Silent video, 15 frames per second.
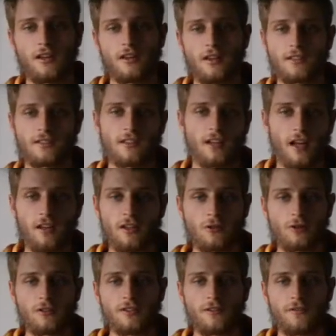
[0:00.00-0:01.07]
there's another
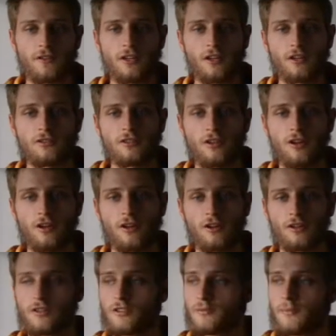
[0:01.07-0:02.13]
Xhosa video to learn,
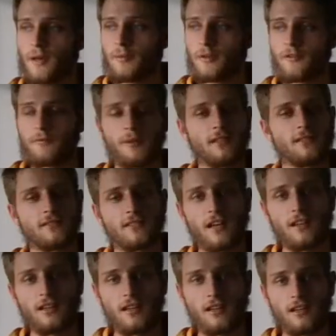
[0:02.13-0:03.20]
because maybe you've been
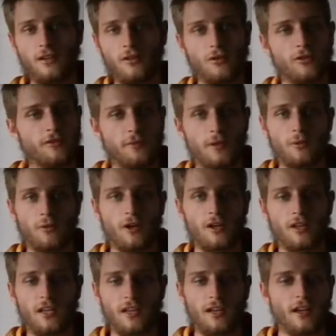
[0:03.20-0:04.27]
studying or you've been
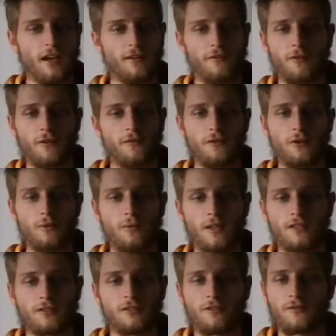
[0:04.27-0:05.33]
working and for a few
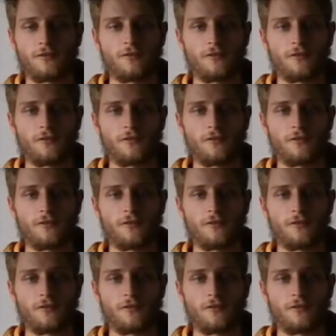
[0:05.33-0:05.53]
weeks you